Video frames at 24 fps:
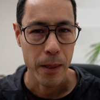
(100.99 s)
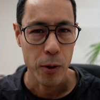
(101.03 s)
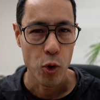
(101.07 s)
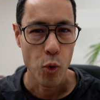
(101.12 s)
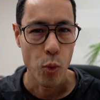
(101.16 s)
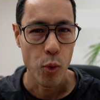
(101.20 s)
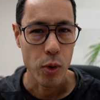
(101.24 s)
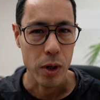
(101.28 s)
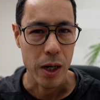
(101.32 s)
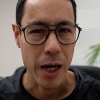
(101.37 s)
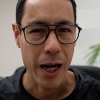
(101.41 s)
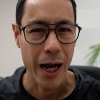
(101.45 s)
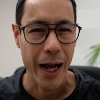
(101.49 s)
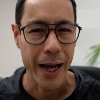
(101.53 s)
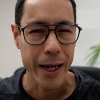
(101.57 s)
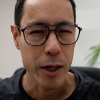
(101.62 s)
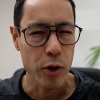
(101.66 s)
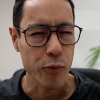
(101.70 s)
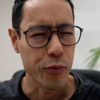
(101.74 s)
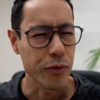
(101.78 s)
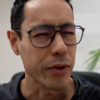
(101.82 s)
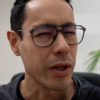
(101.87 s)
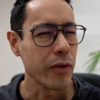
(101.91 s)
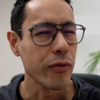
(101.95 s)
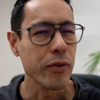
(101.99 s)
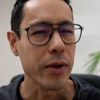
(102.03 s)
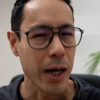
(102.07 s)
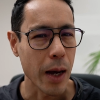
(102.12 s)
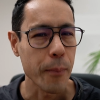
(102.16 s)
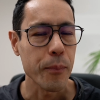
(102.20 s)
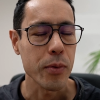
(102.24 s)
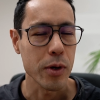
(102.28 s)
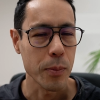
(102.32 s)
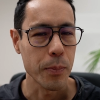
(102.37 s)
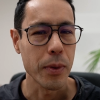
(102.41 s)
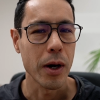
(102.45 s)
who were kind of giving
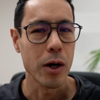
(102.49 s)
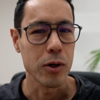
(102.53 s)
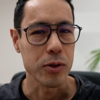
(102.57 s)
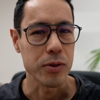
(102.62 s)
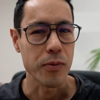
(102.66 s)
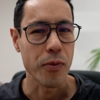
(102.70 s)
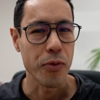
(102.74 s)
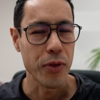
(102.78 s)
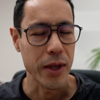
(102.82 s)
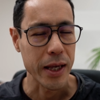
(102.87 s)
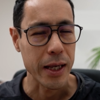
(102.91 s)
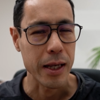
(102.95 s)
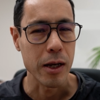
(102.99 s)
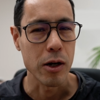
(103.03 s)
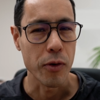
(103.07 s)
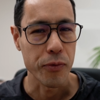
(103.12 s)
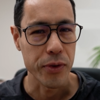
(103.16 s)
up about thinking